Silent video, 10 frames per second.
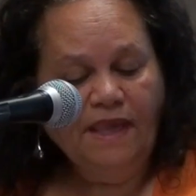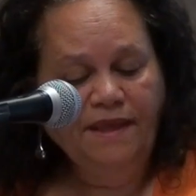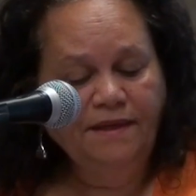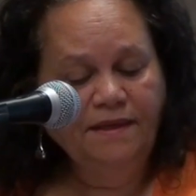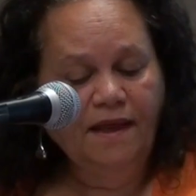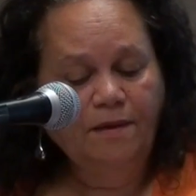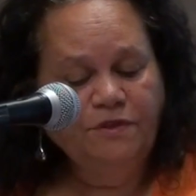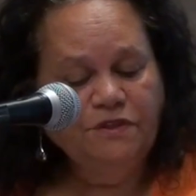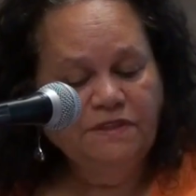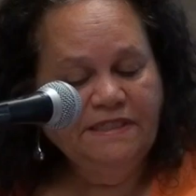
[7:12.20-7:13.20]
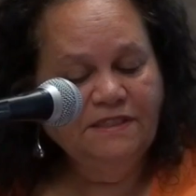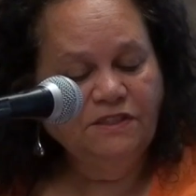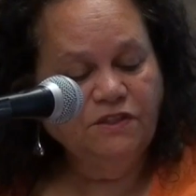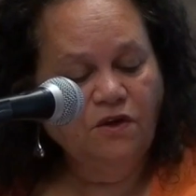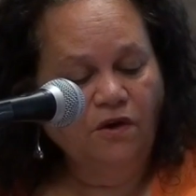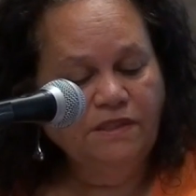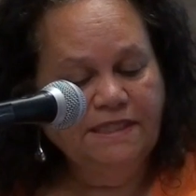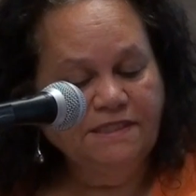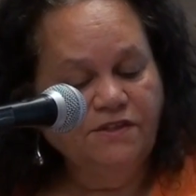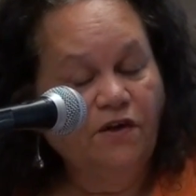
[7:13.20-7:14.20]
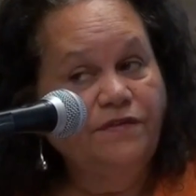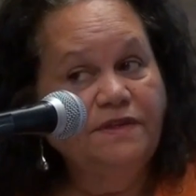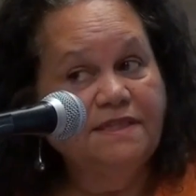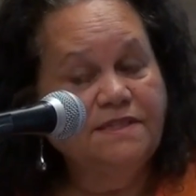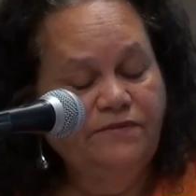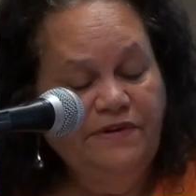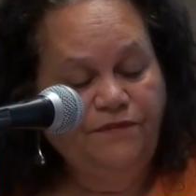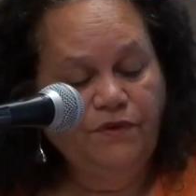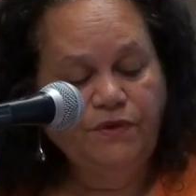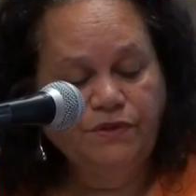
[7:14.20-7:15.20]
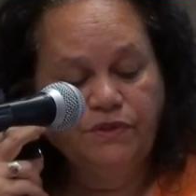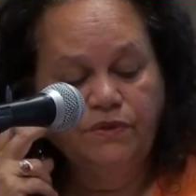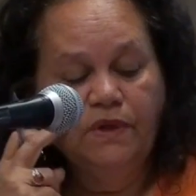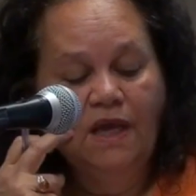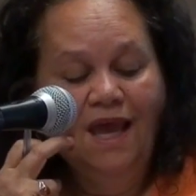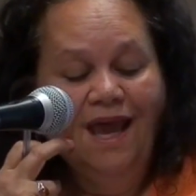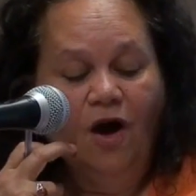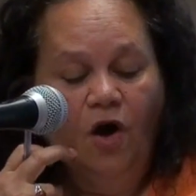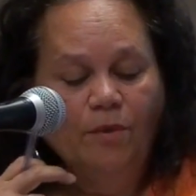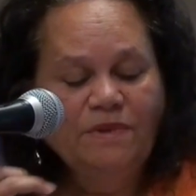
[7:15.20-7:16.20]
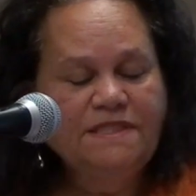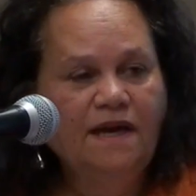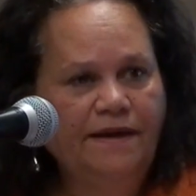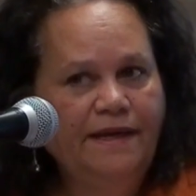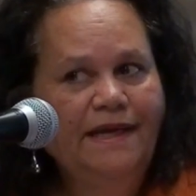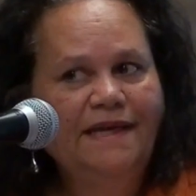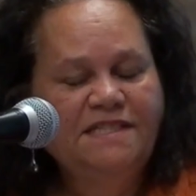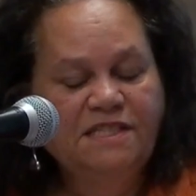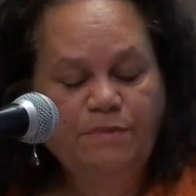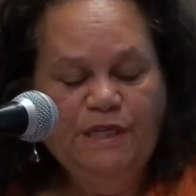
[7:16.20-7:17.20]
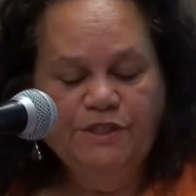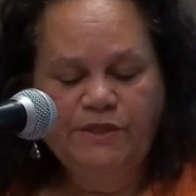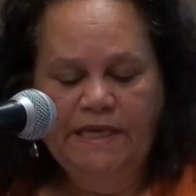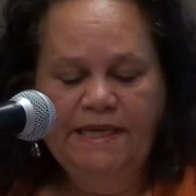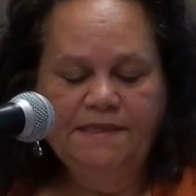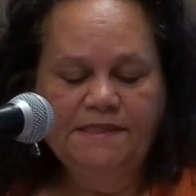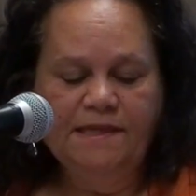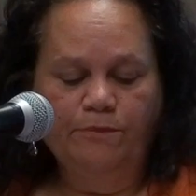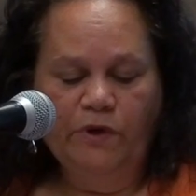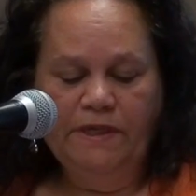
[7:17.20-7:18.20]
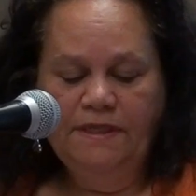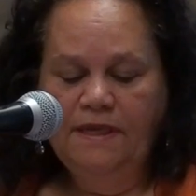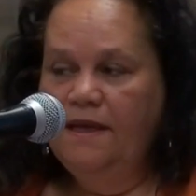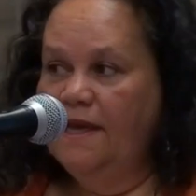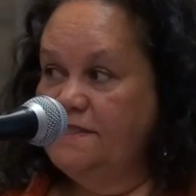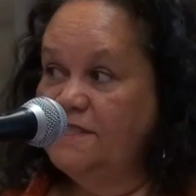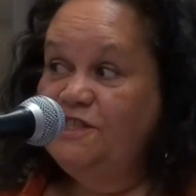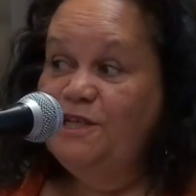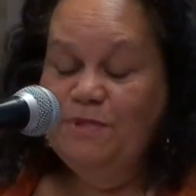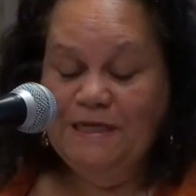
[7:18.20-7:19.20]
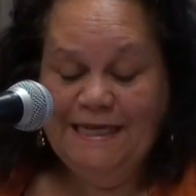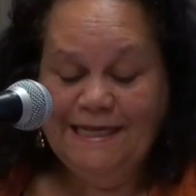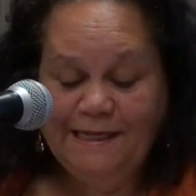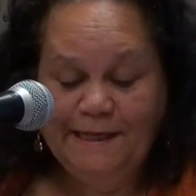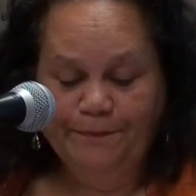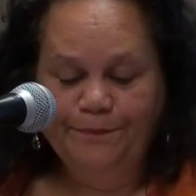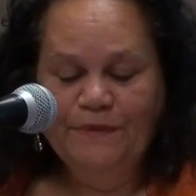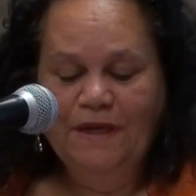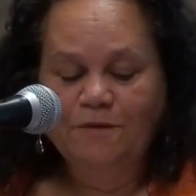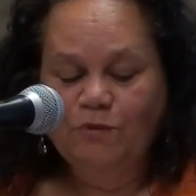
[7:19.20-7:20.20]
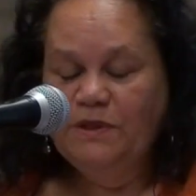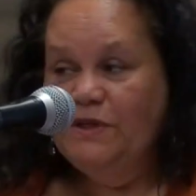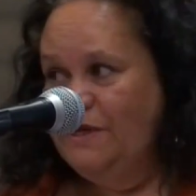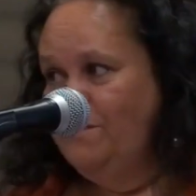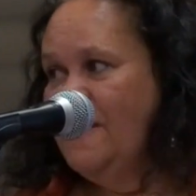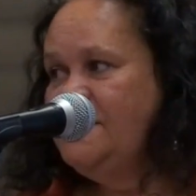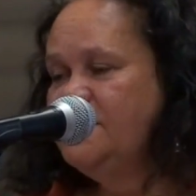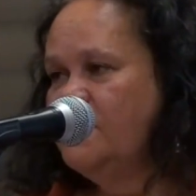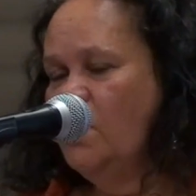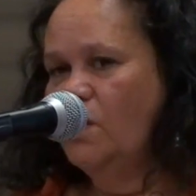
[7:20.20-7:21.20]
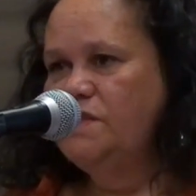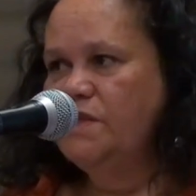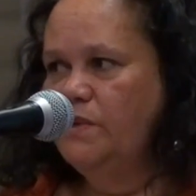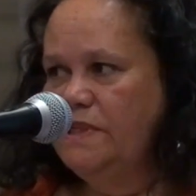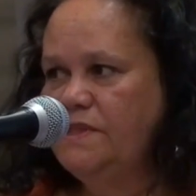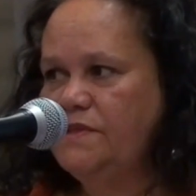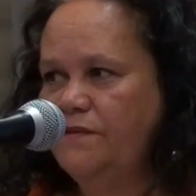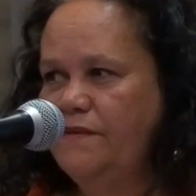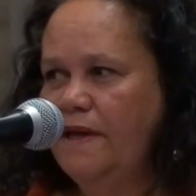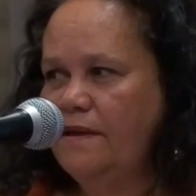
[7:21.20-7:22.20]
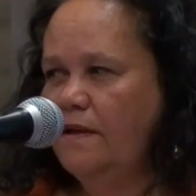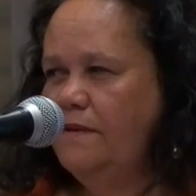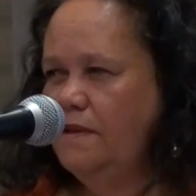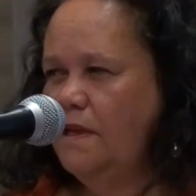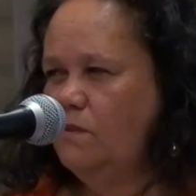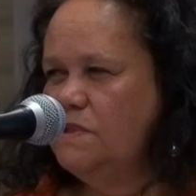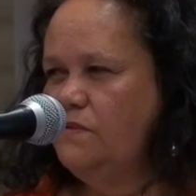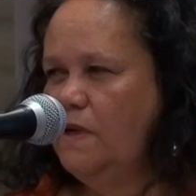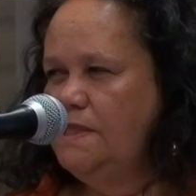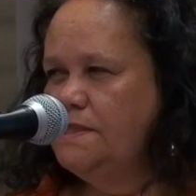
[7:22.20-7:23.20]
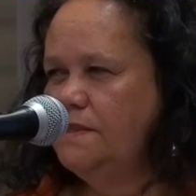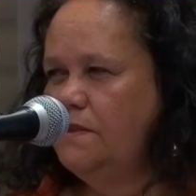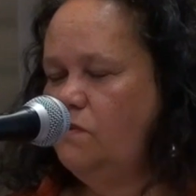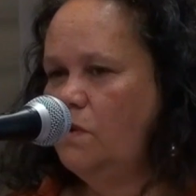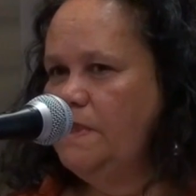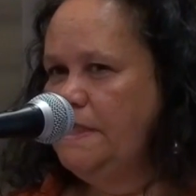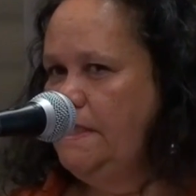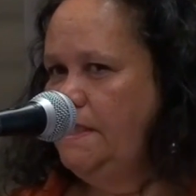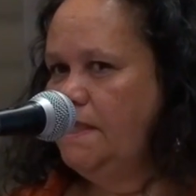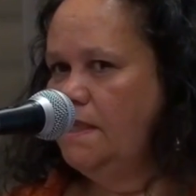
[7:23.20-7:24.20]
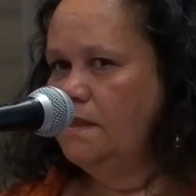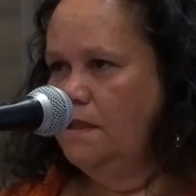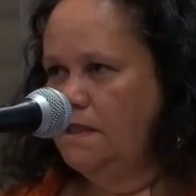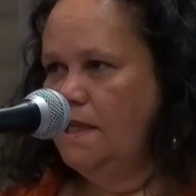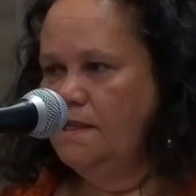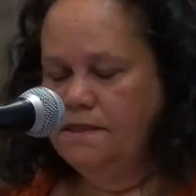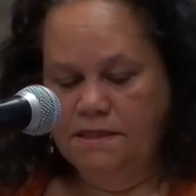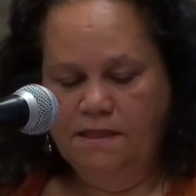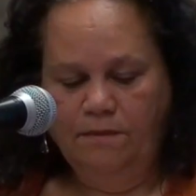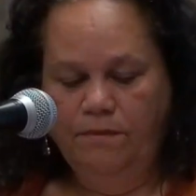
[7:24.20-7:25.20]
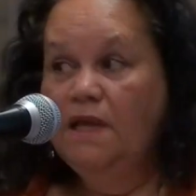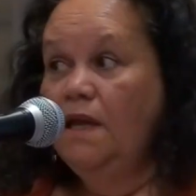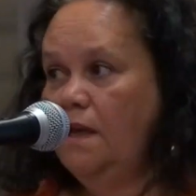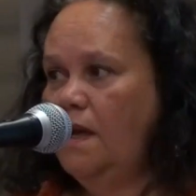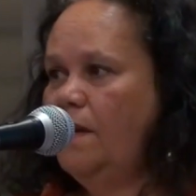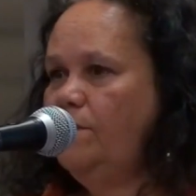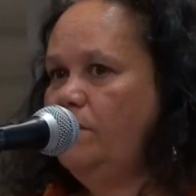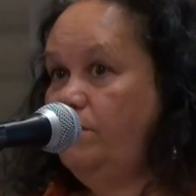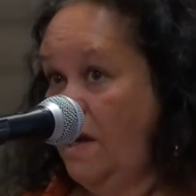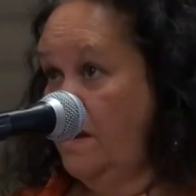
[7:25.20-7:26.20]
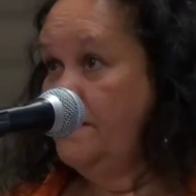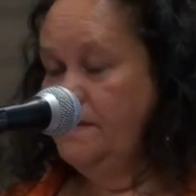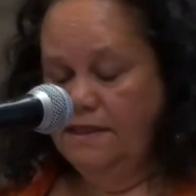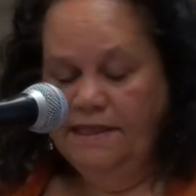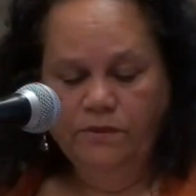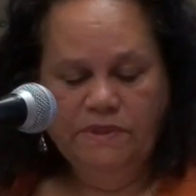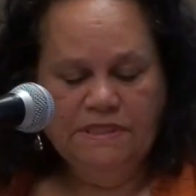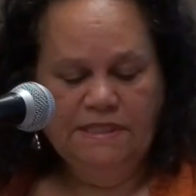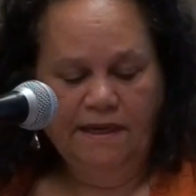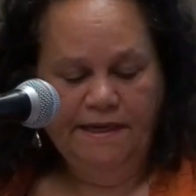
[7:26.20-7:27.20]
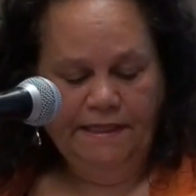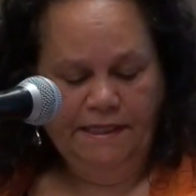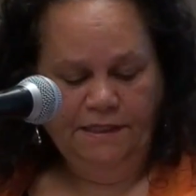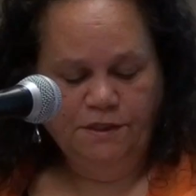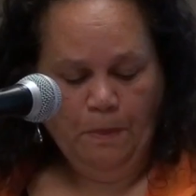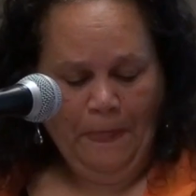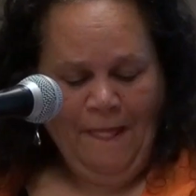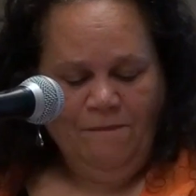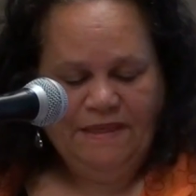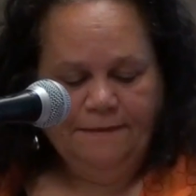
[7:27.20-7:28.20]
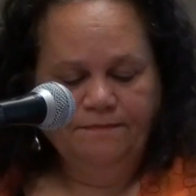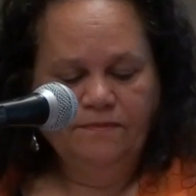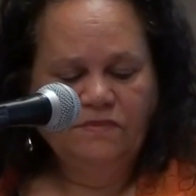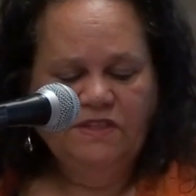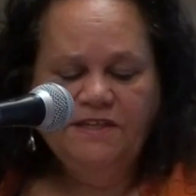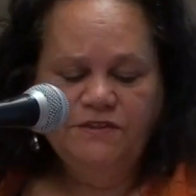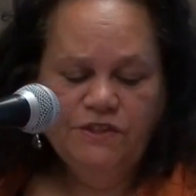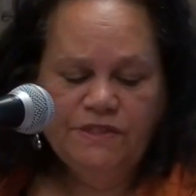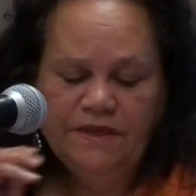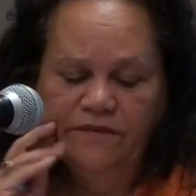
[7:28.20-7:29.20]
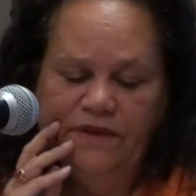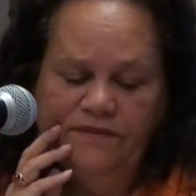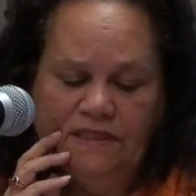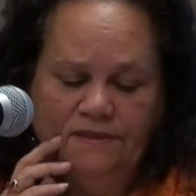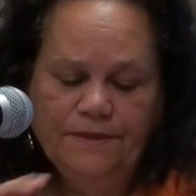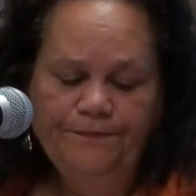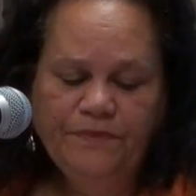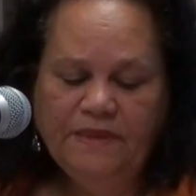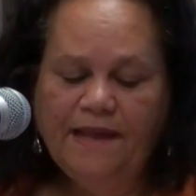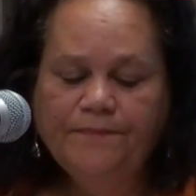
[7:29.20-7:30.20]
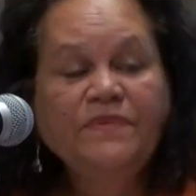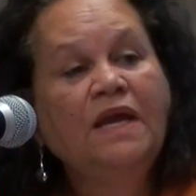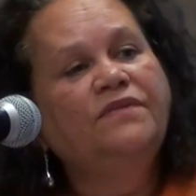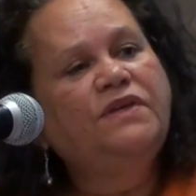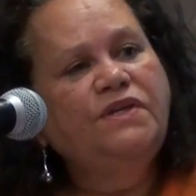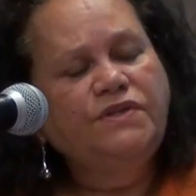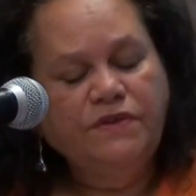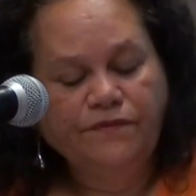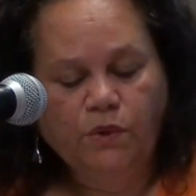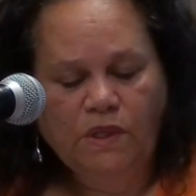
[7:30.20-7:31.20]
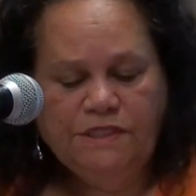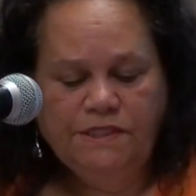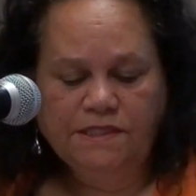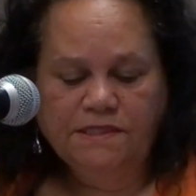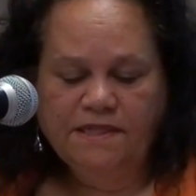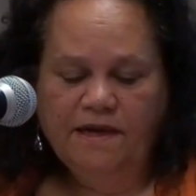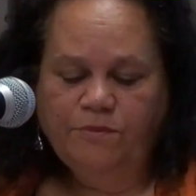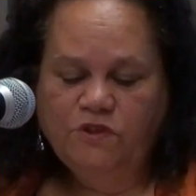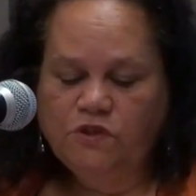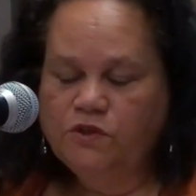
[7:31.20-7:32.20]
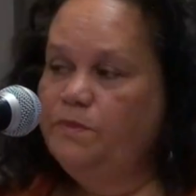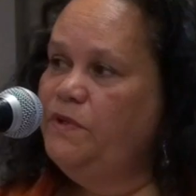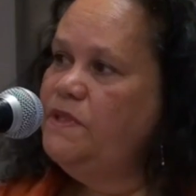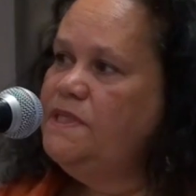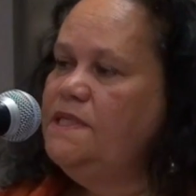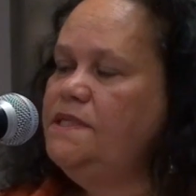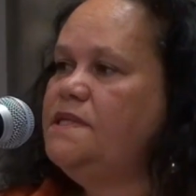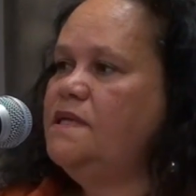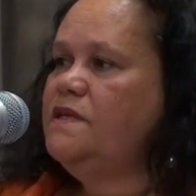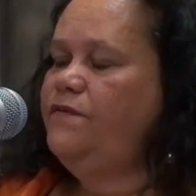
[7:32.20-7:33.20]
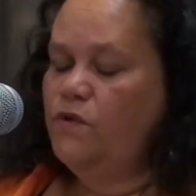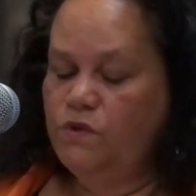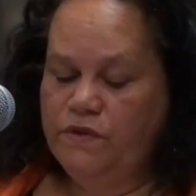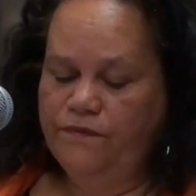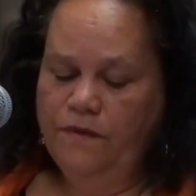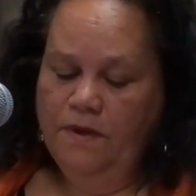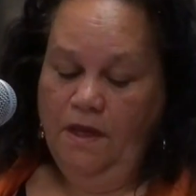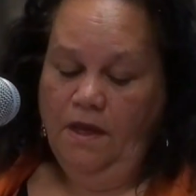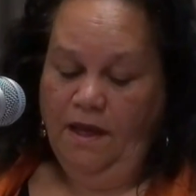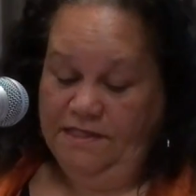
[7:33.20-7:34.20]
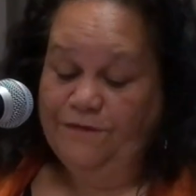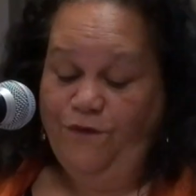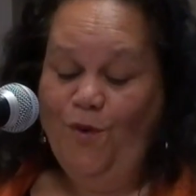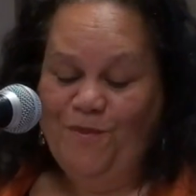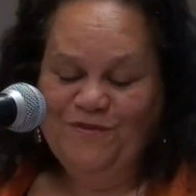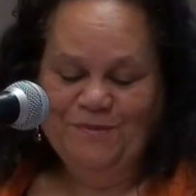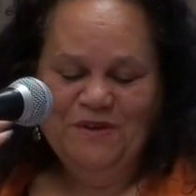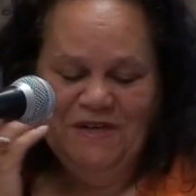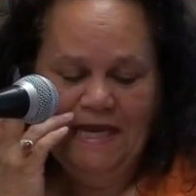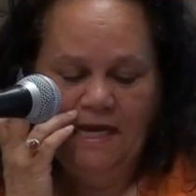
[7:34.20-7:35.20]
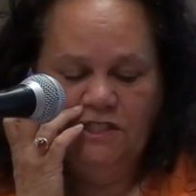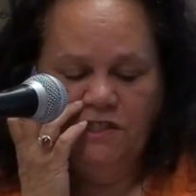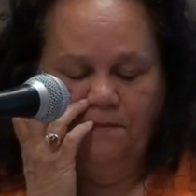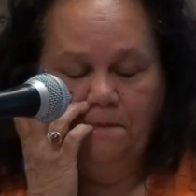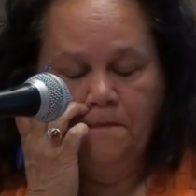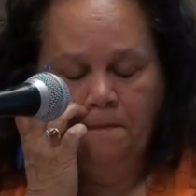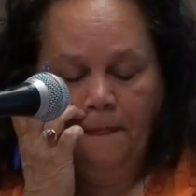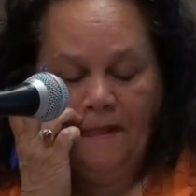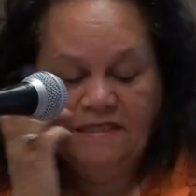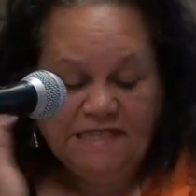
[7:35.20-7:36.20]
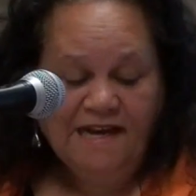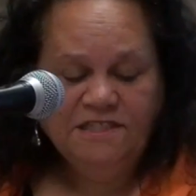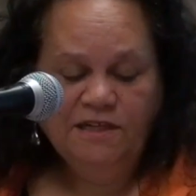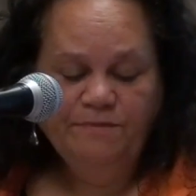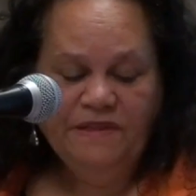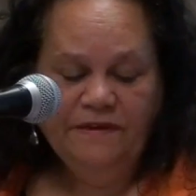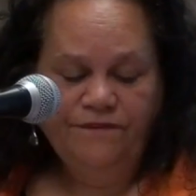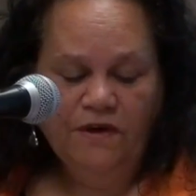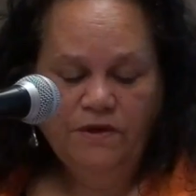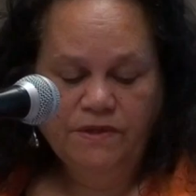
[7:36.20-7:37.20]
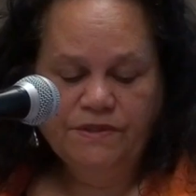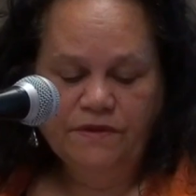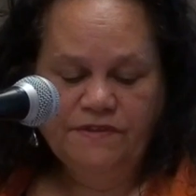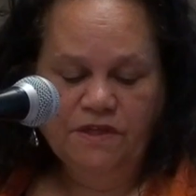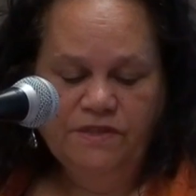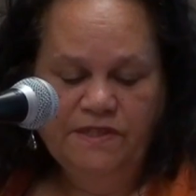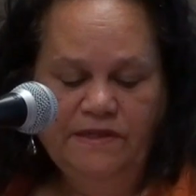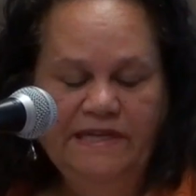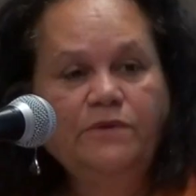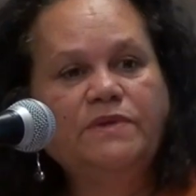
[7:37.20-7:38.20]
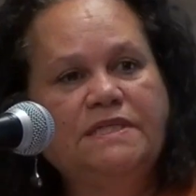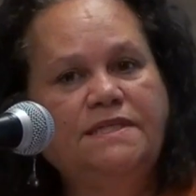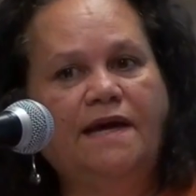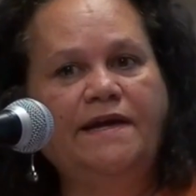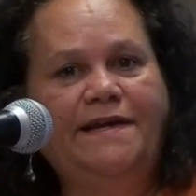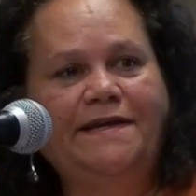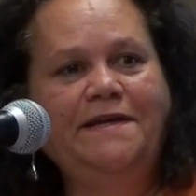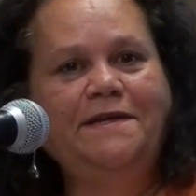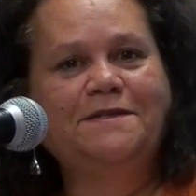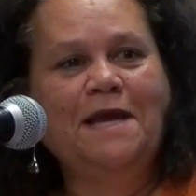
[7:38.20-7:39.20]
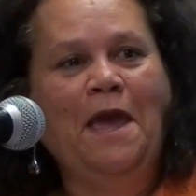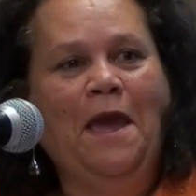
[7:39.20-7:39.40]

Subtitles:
In Aboriginal English context, it often doesn't refer to a homicide. It just means to hit someone, as in shib and kill him. Well, you can imagine the consequences of that. And I think that was raised in the Robin Keena case by linguist Diane Eade. But the adducing of evidence. Now, the use of questions in Aboriginal communities as a form of communication has largely been the focus of socio-linguist Diane Eade.